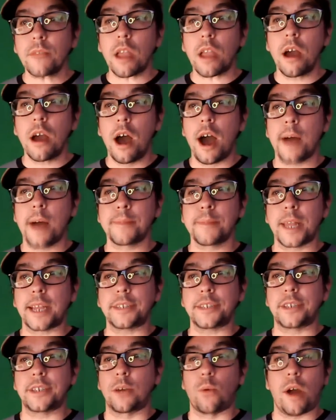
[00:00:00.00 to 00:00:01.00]
Like I
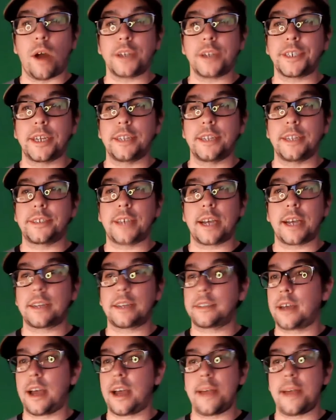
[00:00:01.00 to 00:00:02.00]
said, watching it a second
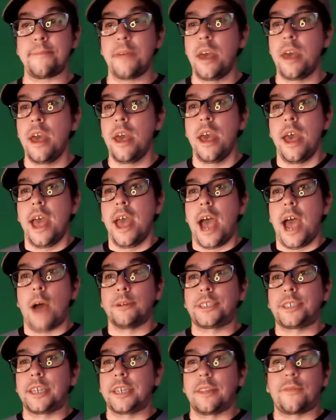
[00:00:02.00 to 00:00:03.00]
time, I would
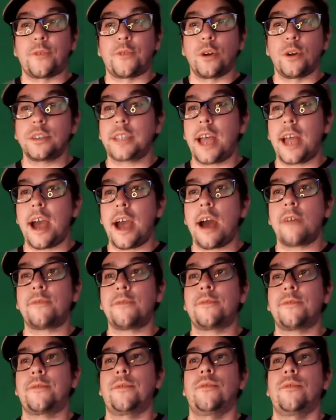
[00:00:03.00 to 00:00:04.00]
say the first
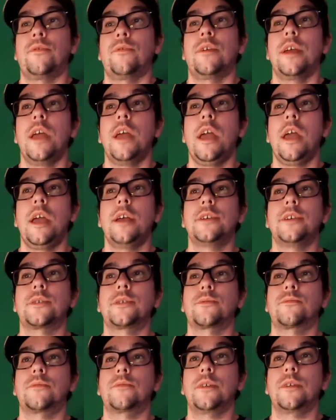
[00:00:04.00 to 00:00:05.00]
half
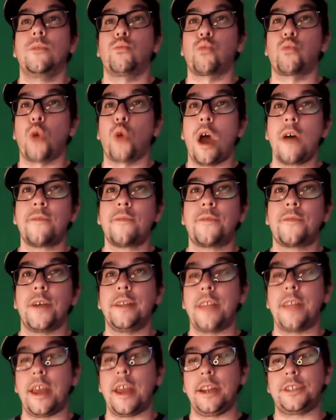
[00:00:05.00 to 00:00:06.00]
is rough, and
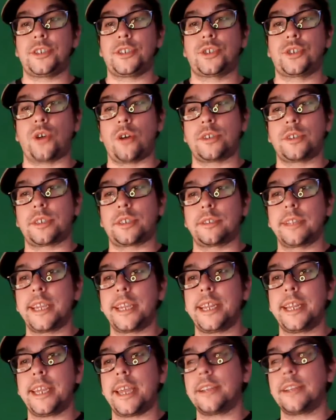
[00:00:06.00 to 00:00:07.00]
then it starts
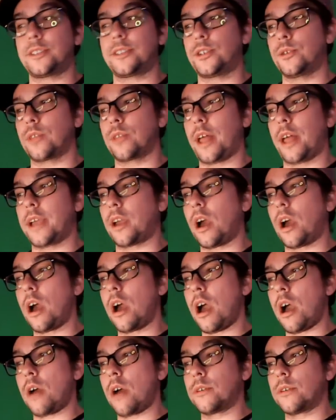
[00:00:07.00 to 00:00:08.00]
leading into like,
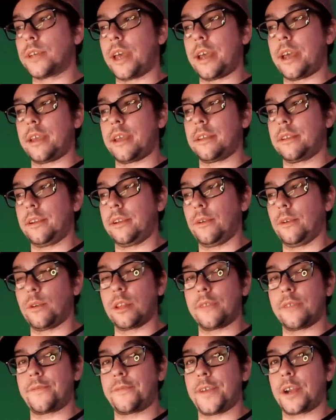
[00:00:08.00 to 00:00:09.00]
oh, okay, you're
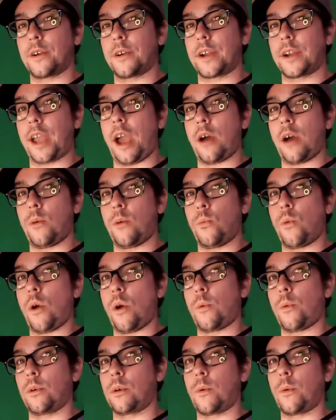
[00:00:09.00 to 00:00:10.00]
really figuring out what
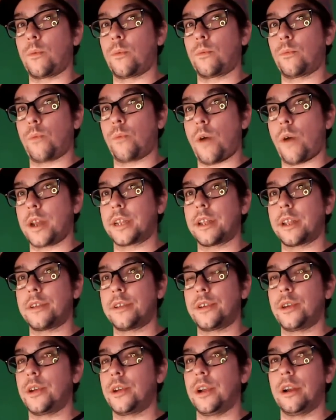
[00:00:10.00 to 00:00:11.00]
we're wanting to
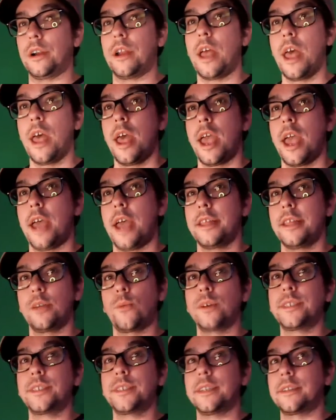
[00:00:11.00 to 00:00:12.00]
do here. And then
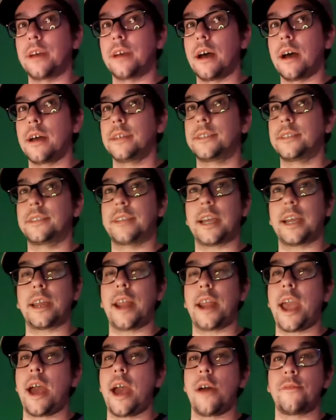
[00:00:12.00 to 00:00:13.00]
once it does, second
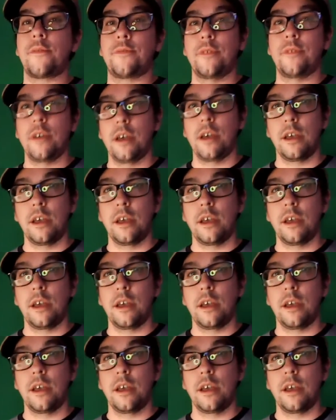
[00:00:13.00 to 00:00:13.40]
half,